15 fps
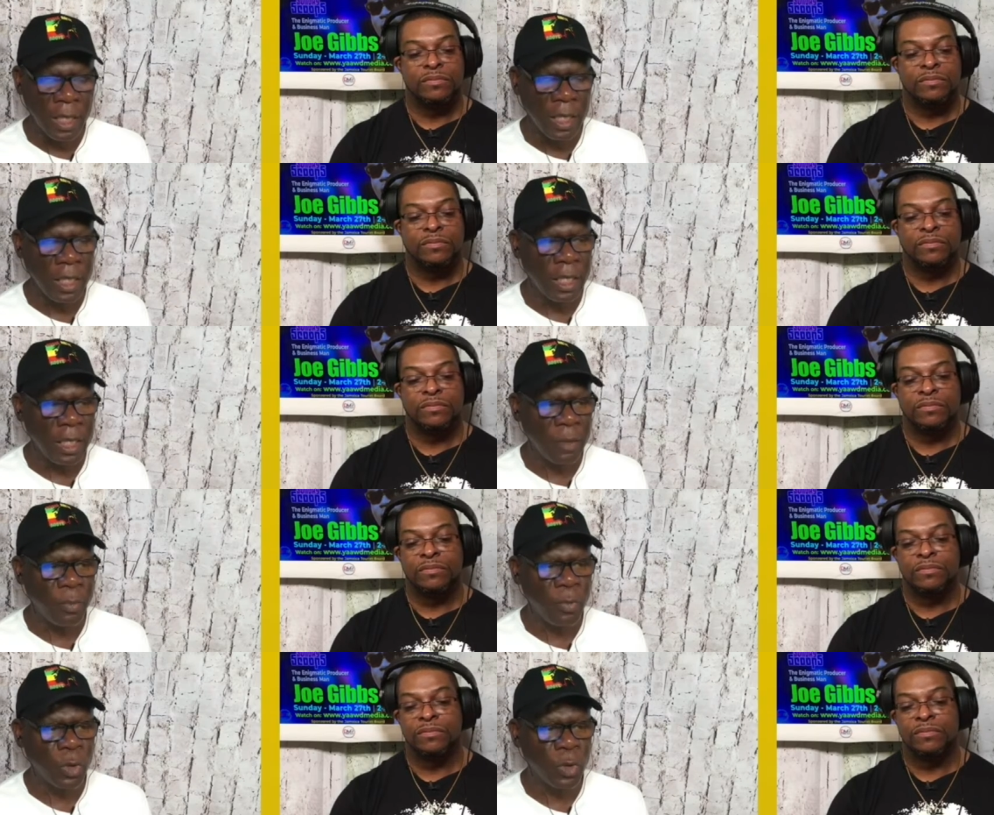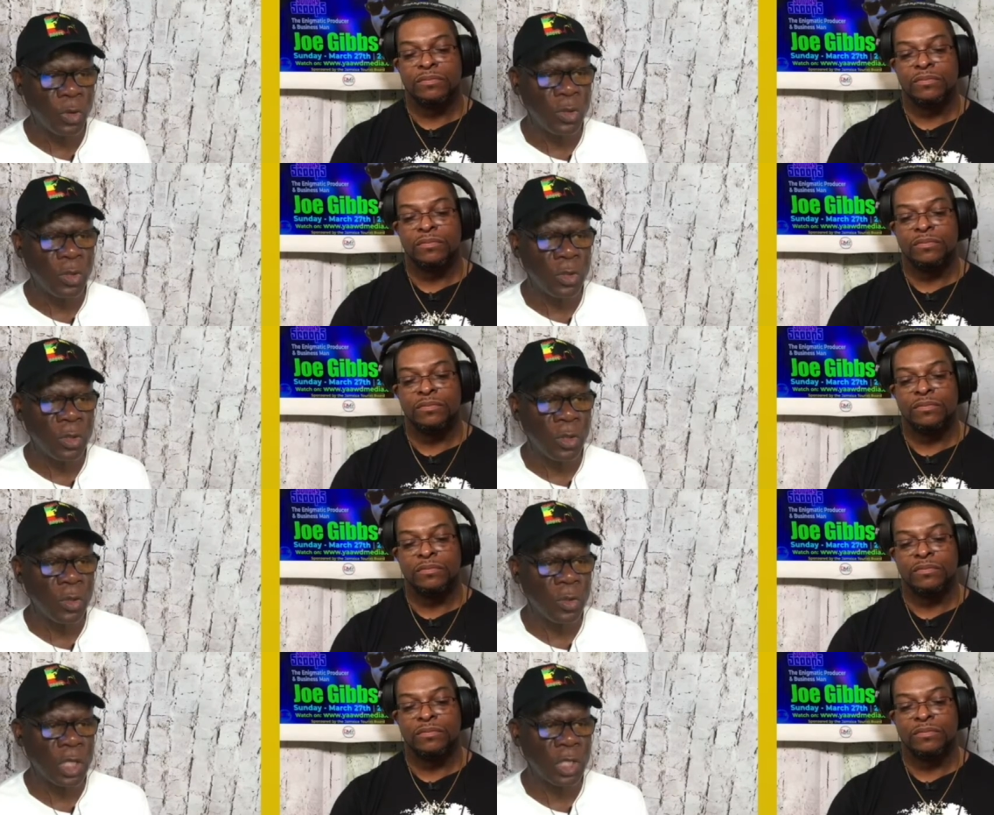Speaker 1: he put
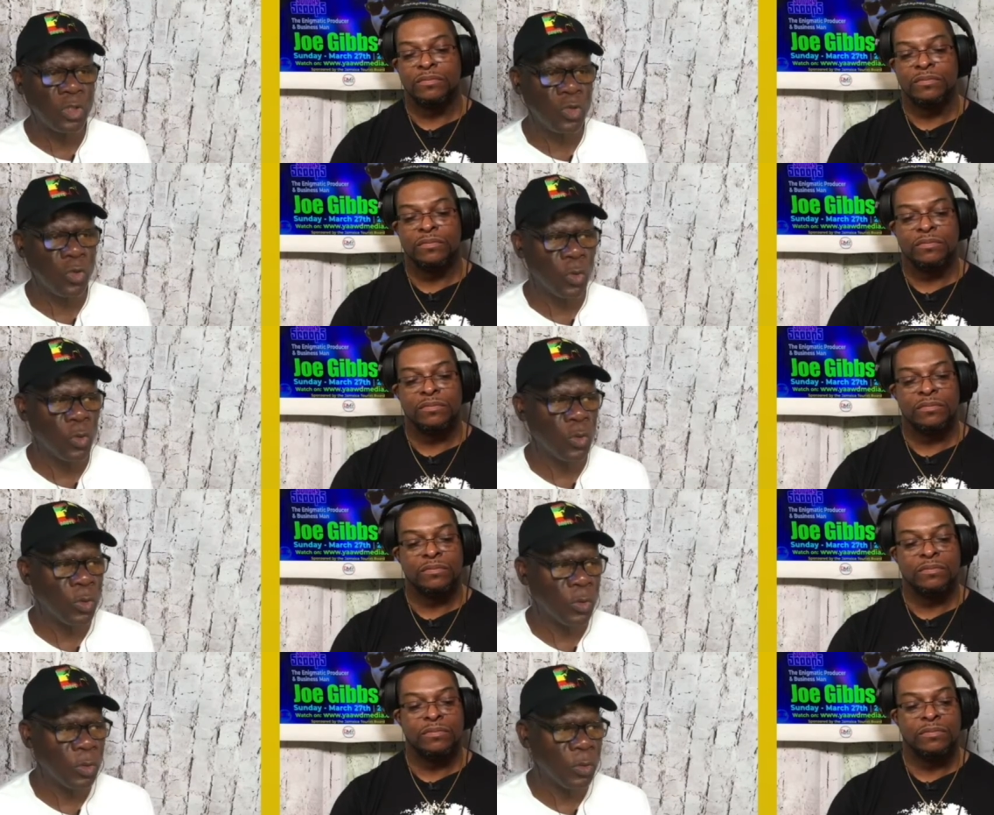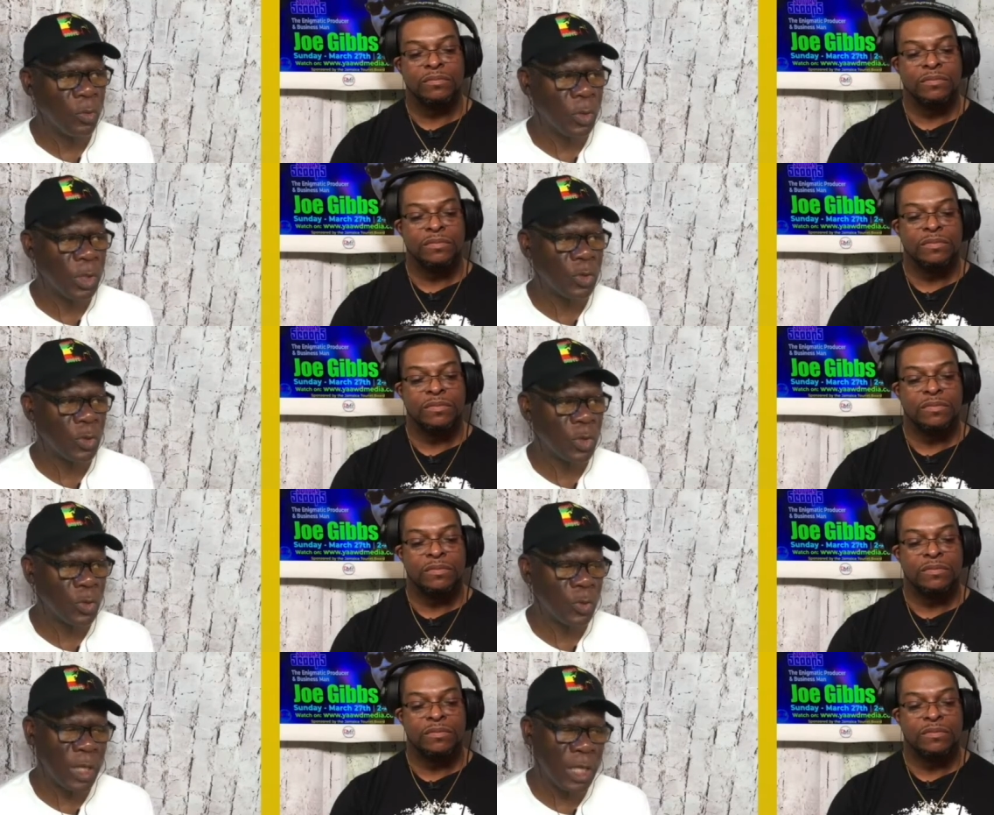out a tune which
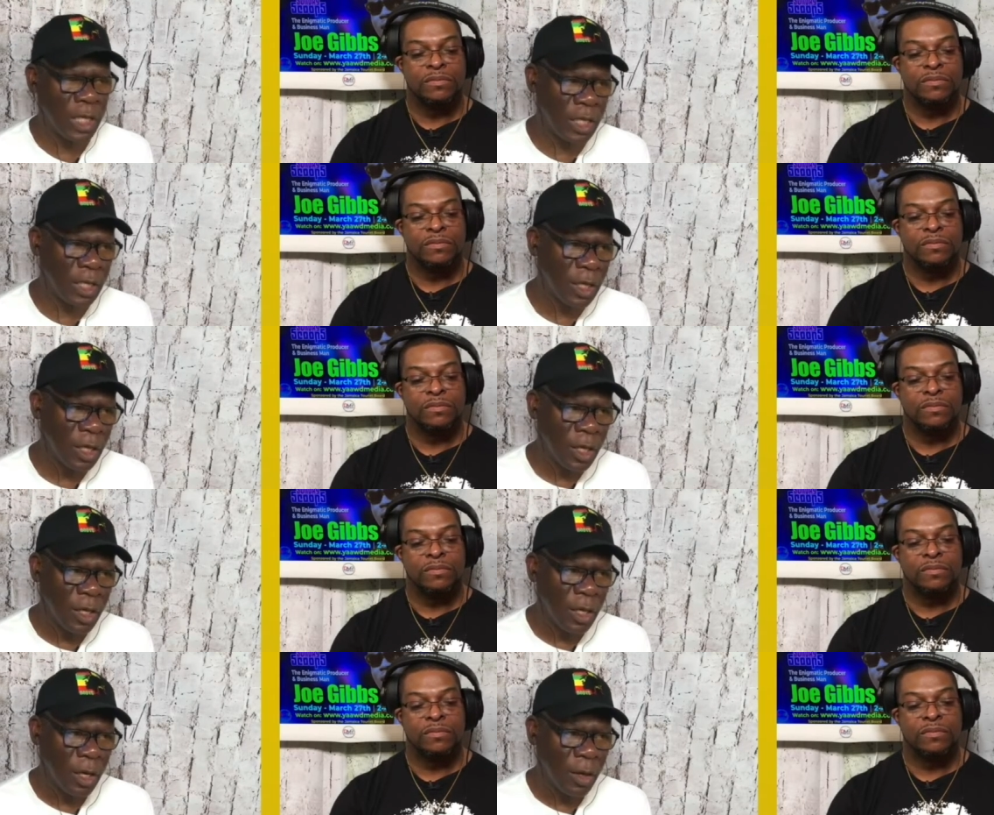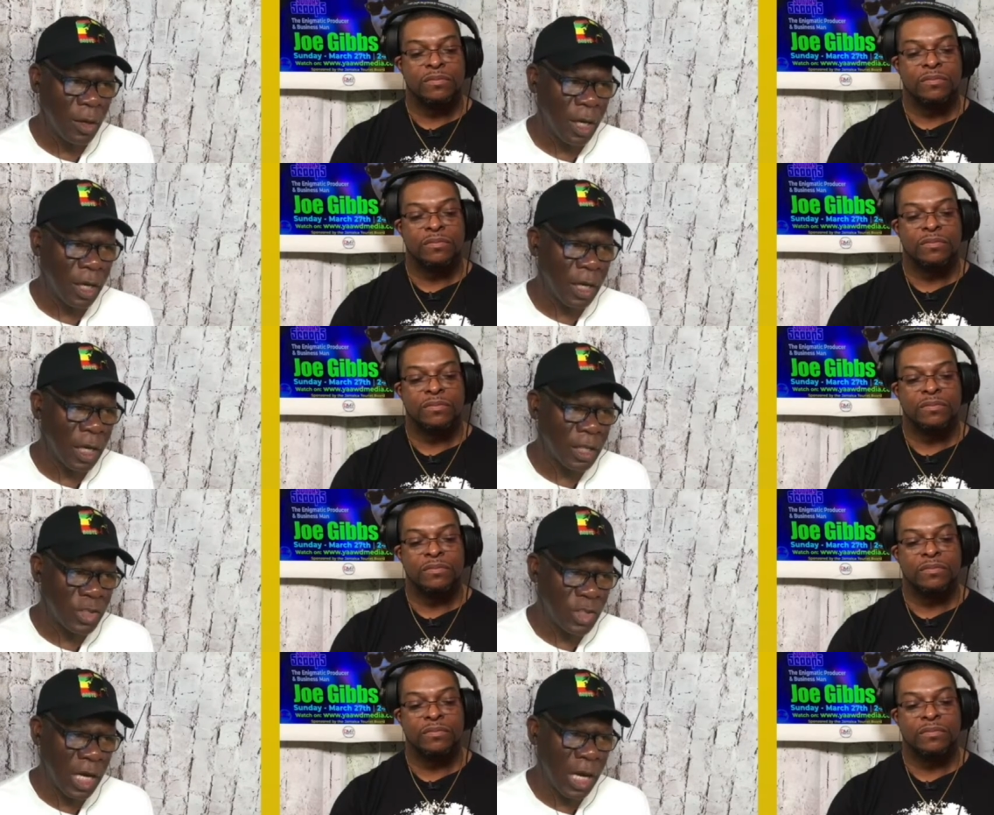was really a,
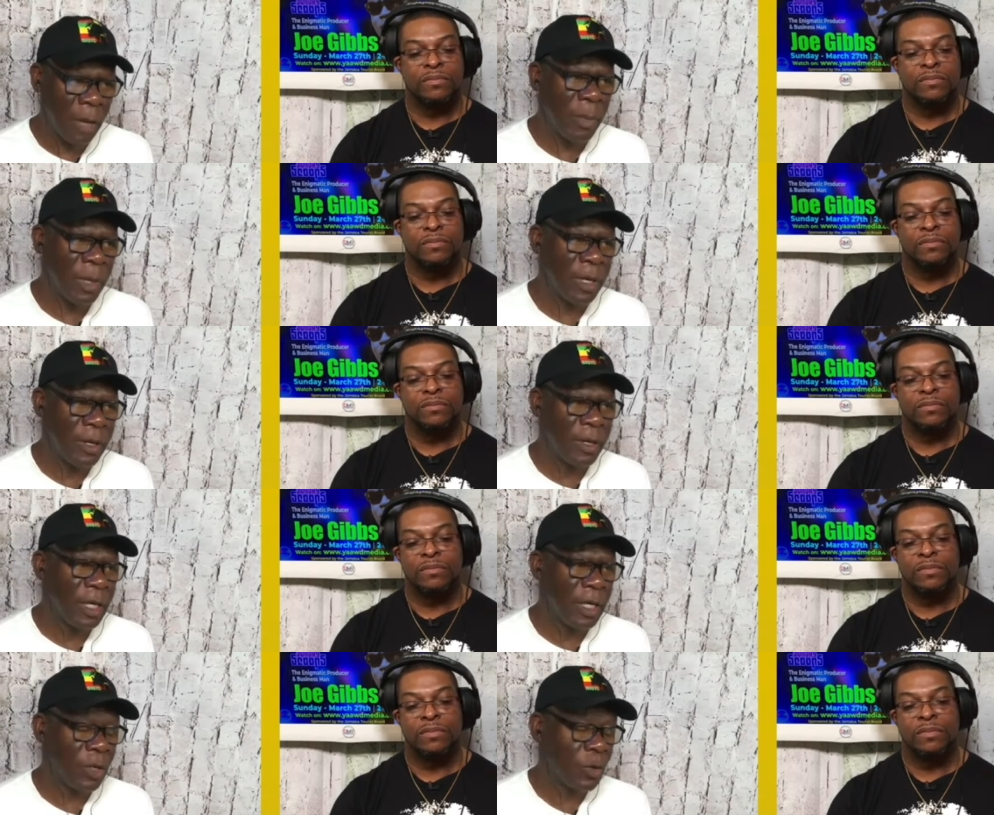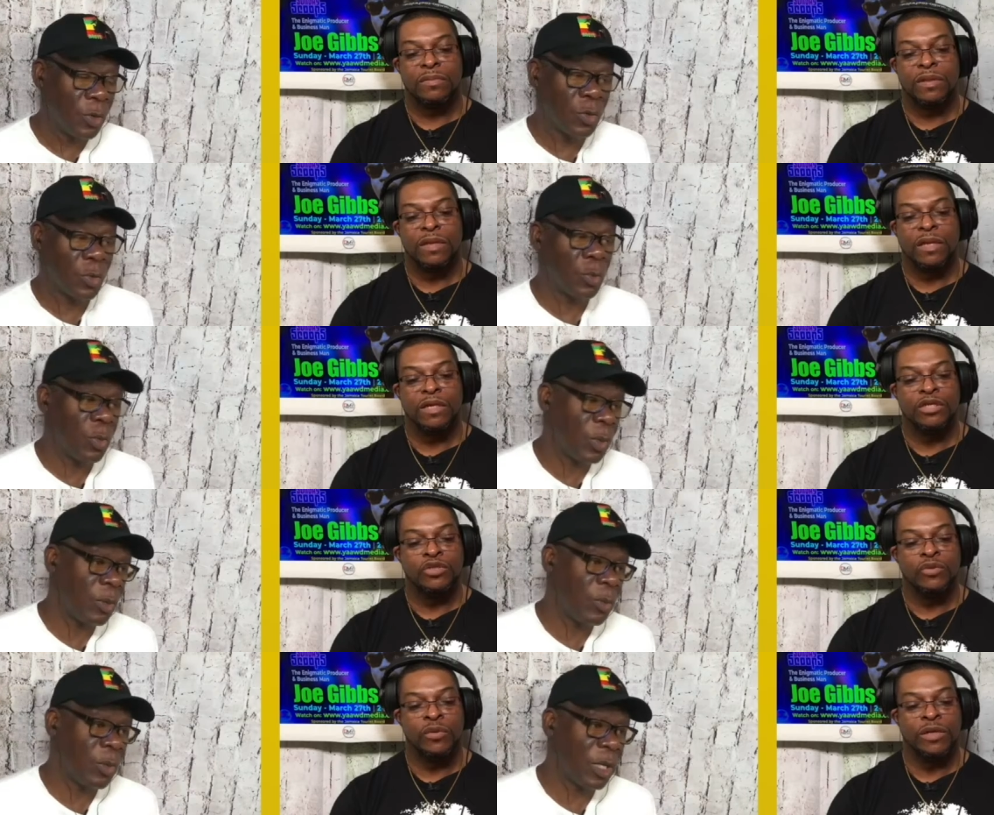a jab. It was
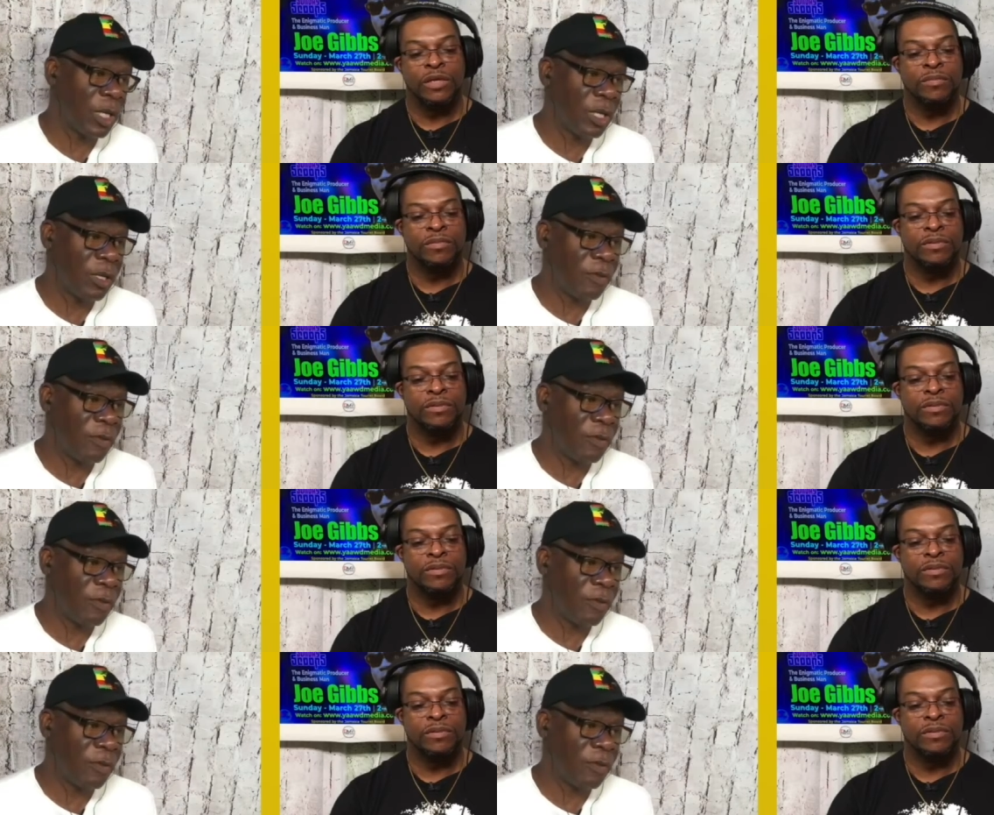one of